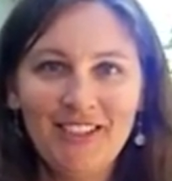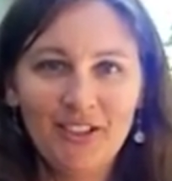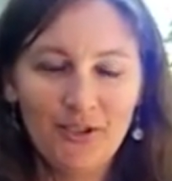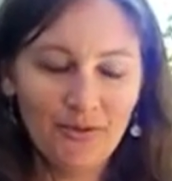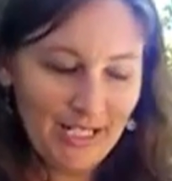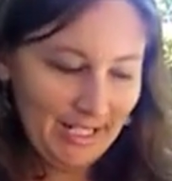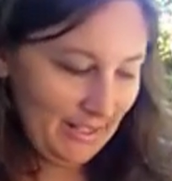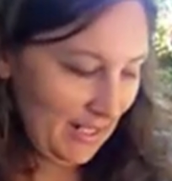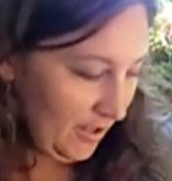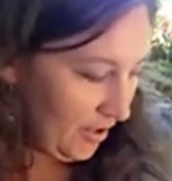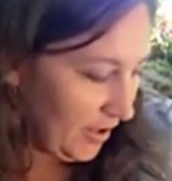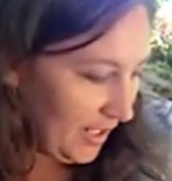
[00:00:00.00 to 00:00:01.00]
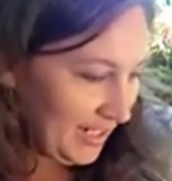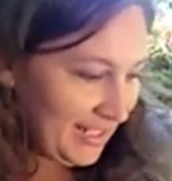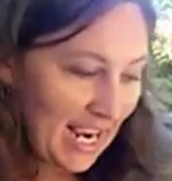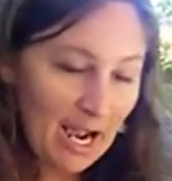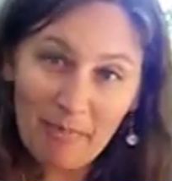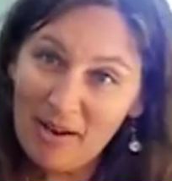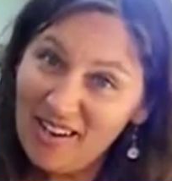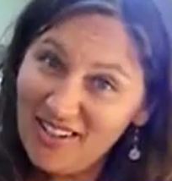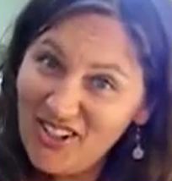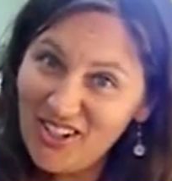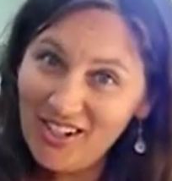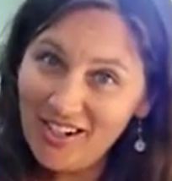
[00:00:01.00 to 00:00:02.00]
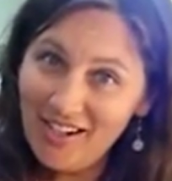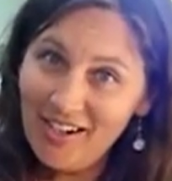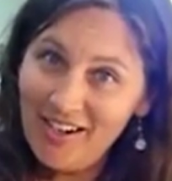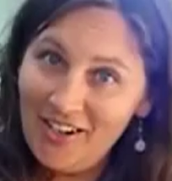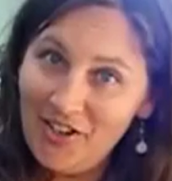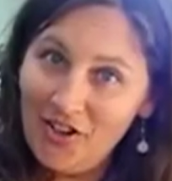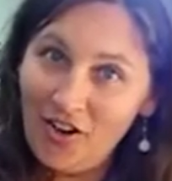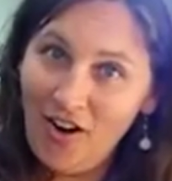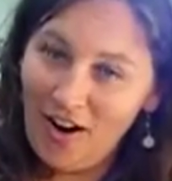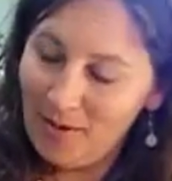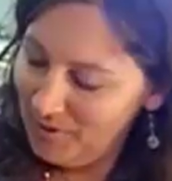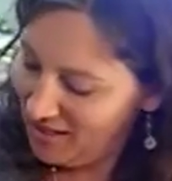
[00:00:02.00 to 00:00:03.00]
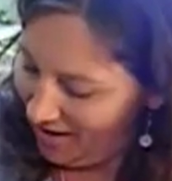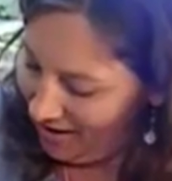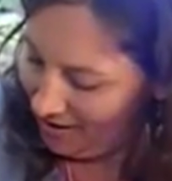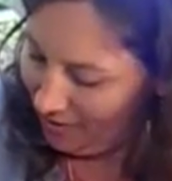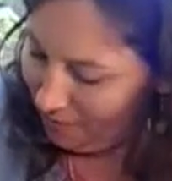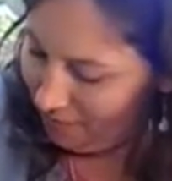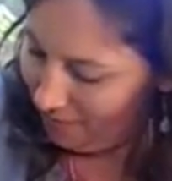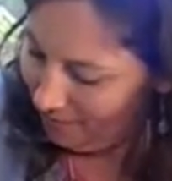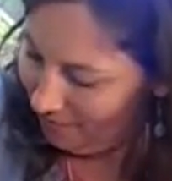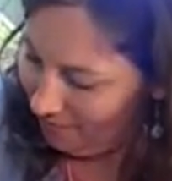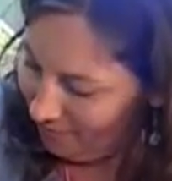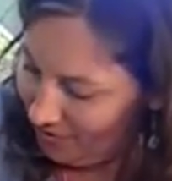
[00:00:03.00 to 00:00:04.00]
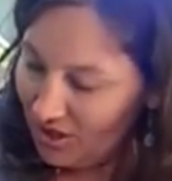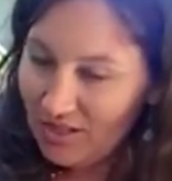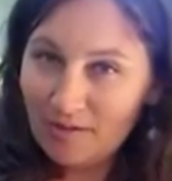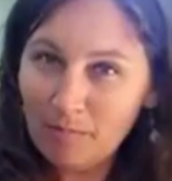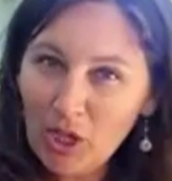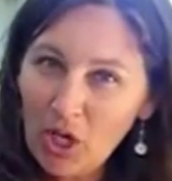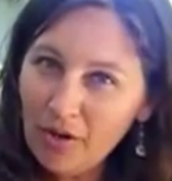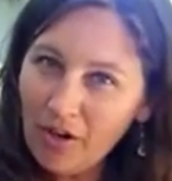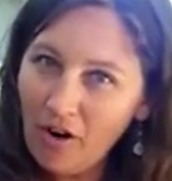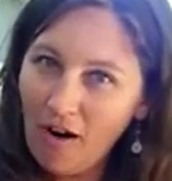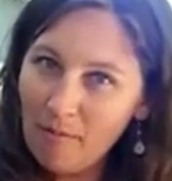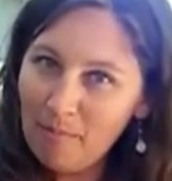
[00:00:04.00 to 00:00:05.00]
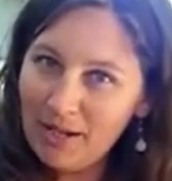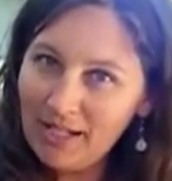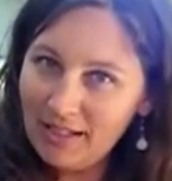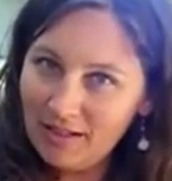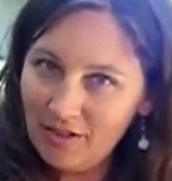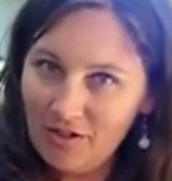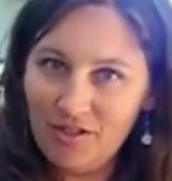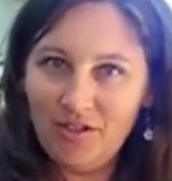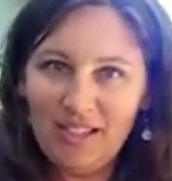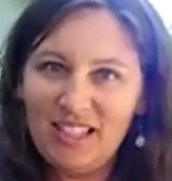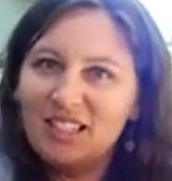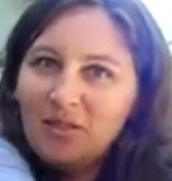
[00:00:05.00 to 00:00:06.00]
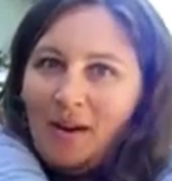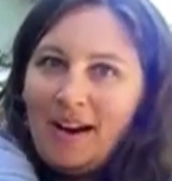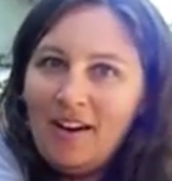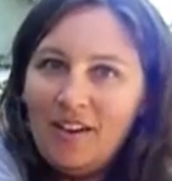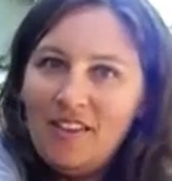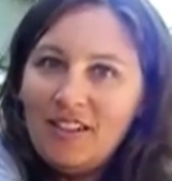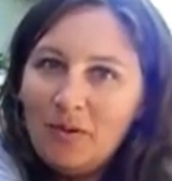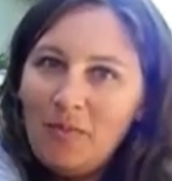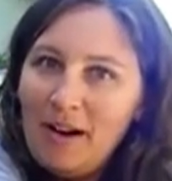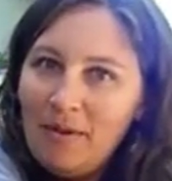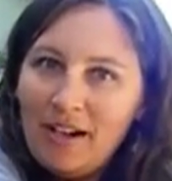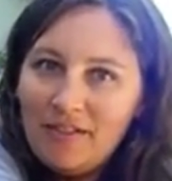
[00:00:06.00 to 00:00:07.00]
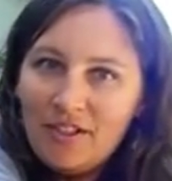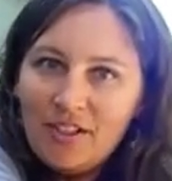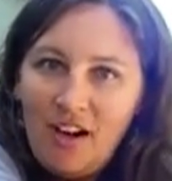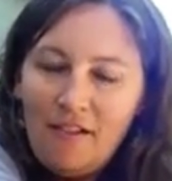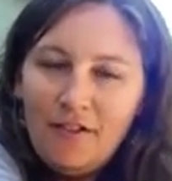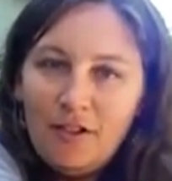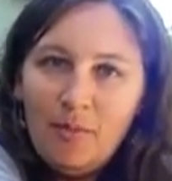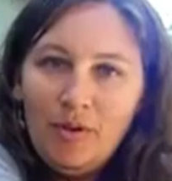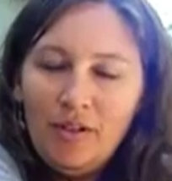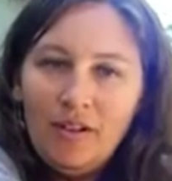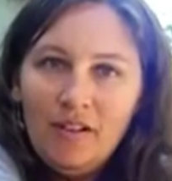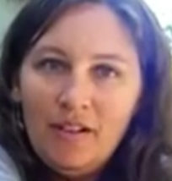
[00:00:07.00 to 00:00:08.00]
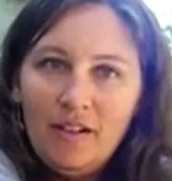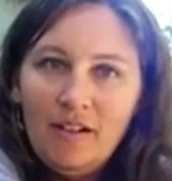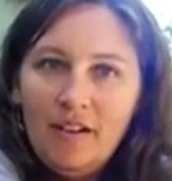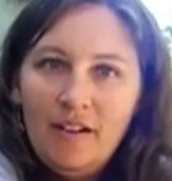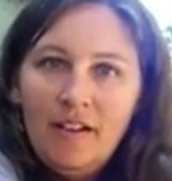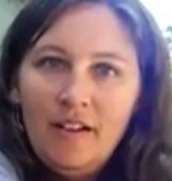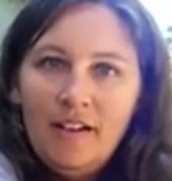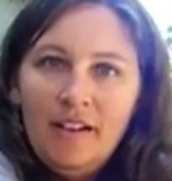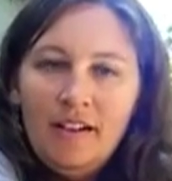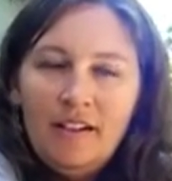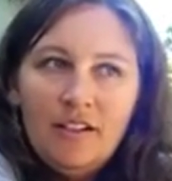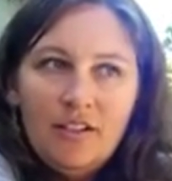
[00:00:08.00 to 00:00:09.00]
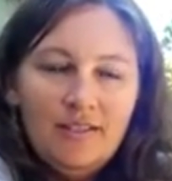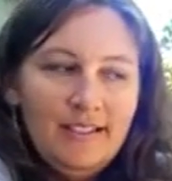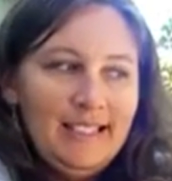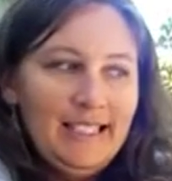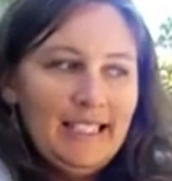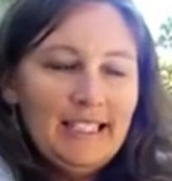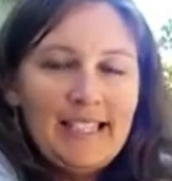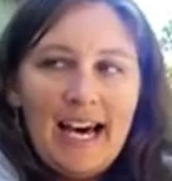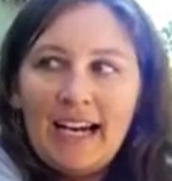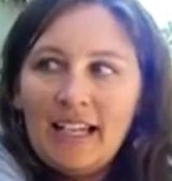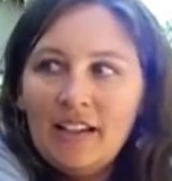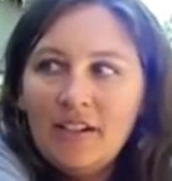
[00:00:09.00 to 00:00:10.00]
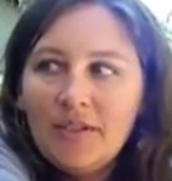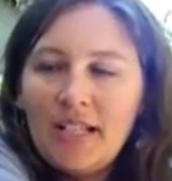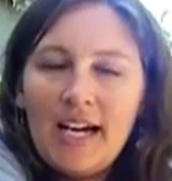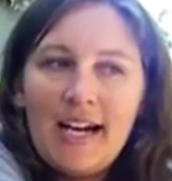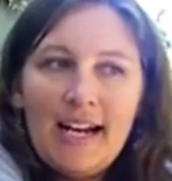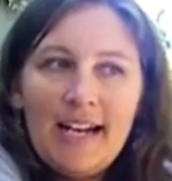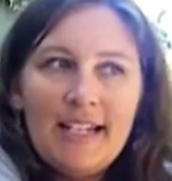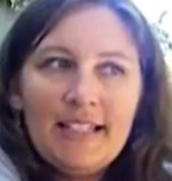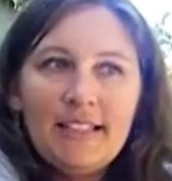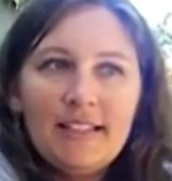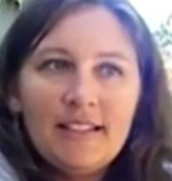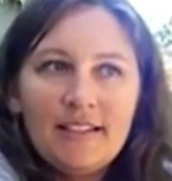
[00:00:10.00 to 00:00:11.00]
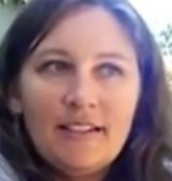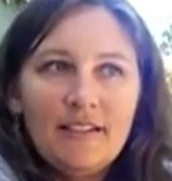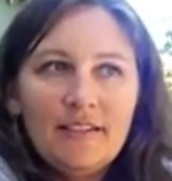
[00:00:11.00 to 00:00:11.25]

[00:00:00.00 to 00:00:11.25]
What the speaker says: Great. Now you're going to tap under your arms, kind of just below your armpits. You could do it this way or this way, whatever's comfortable. Zigzagging those eyes.